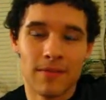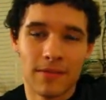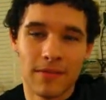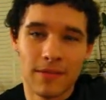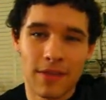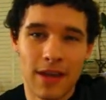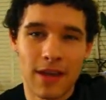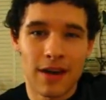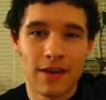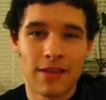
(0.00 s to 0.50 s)

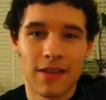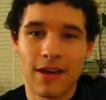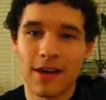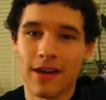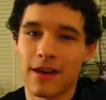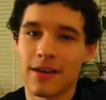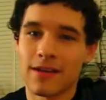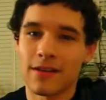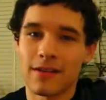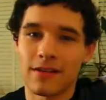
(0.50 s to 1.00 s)
They are
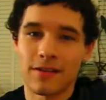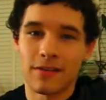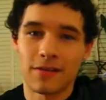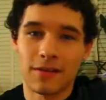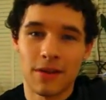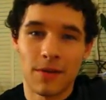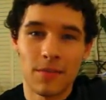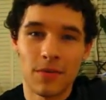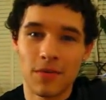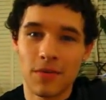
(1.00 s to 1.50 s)
the
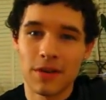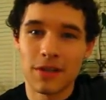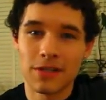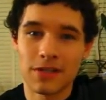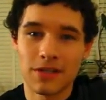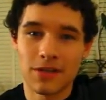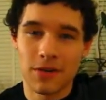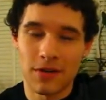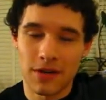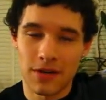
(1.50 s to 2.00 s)
#1
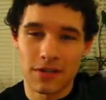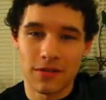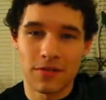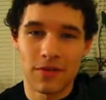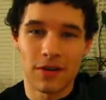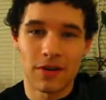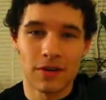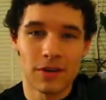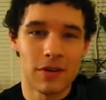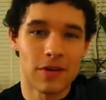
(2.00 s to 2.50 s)
source
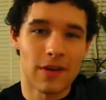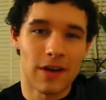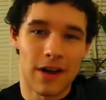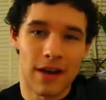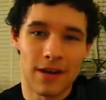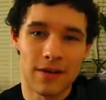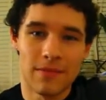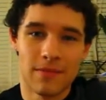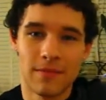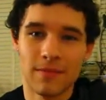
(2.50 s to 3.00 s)
for
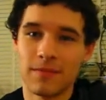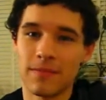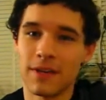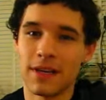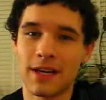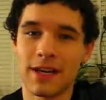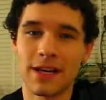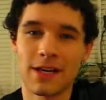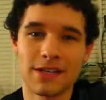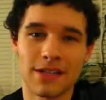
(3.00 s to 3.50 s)
chloride
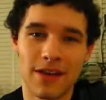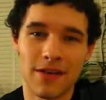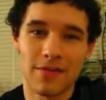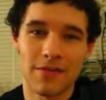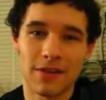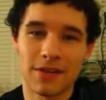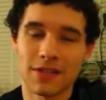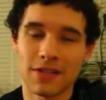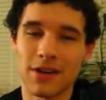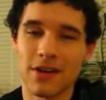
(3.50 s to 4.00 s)
because of
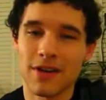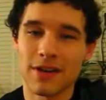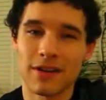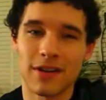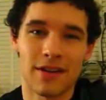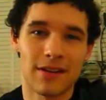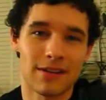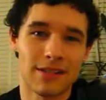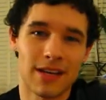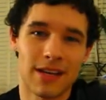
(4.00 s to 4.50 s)
the salt
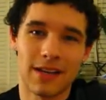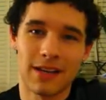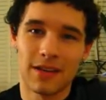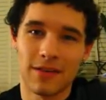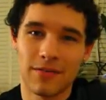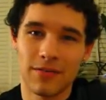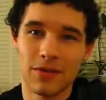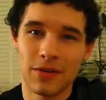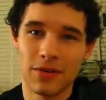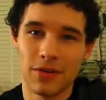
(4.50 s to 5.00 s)
content in the
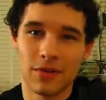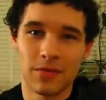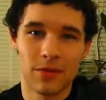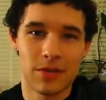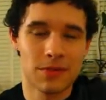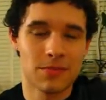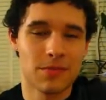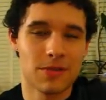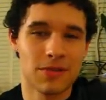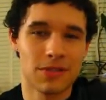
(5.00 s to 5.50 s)
food,
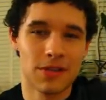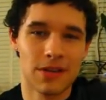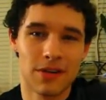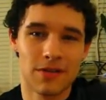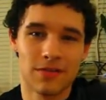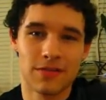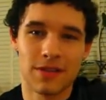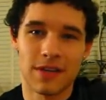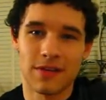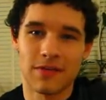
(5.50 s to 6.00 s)
which
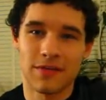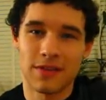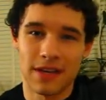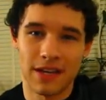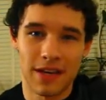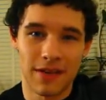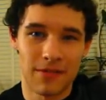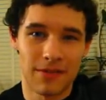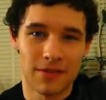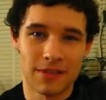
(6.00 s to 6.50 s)
preserves it
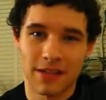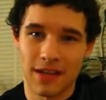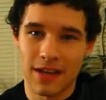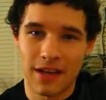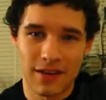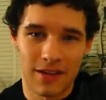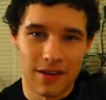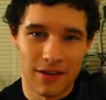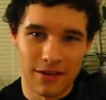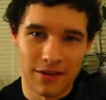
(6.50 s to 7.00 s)
and gives
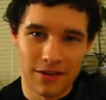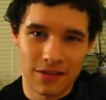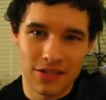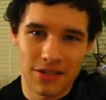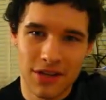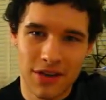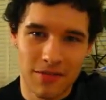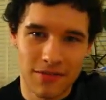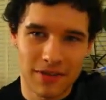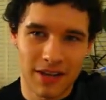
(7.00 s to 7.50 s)
it a longer
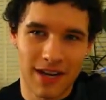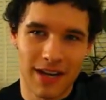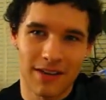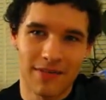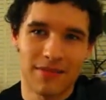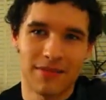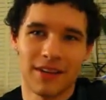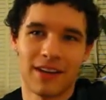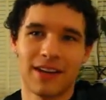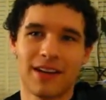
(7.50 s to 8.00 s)
shelf
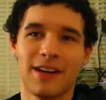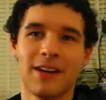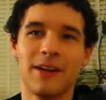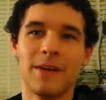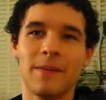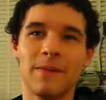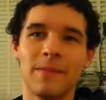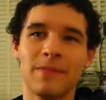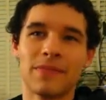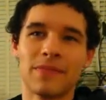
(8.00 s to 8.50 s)
life.
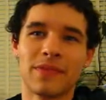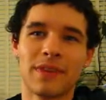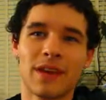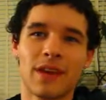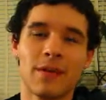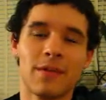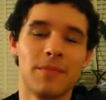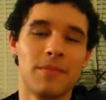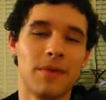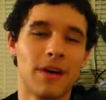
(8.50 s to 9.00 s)

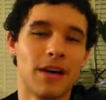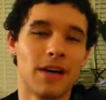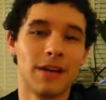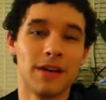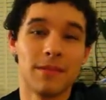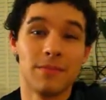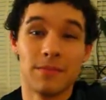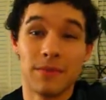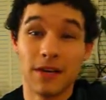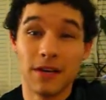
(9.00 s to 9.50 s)
But
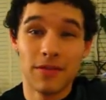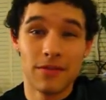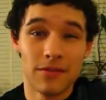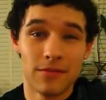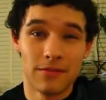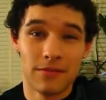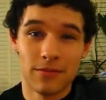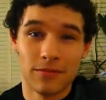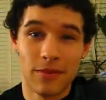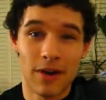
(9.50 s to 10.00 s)
be
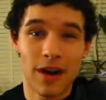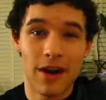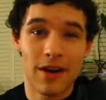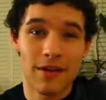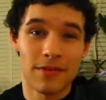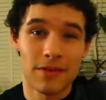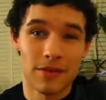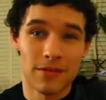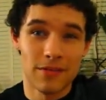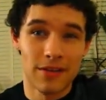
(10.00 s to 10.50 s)
aware
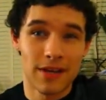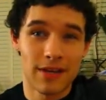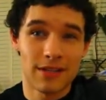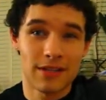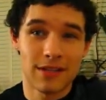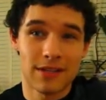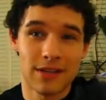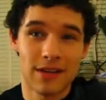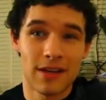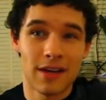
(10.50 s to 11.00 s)
of the
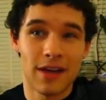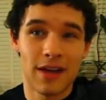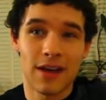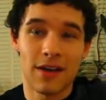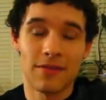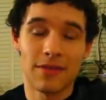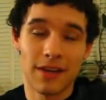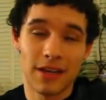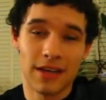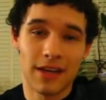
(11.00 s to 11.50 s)
risk
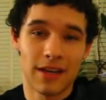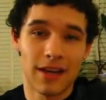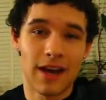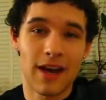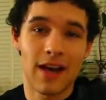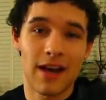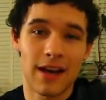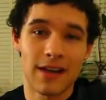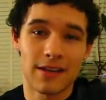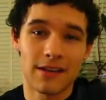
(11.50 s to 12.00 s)
of eating a
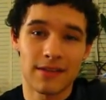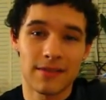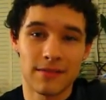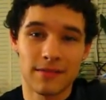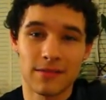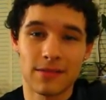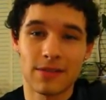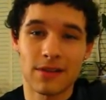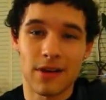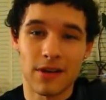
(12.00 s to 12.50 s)
high
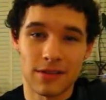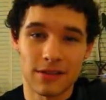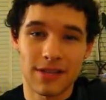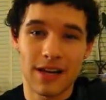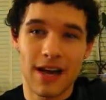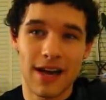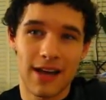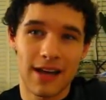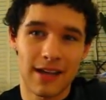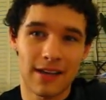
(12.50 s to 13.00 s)
salt
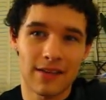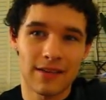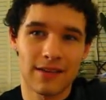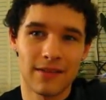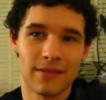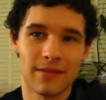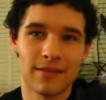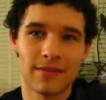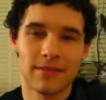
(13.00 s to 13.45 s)
diet.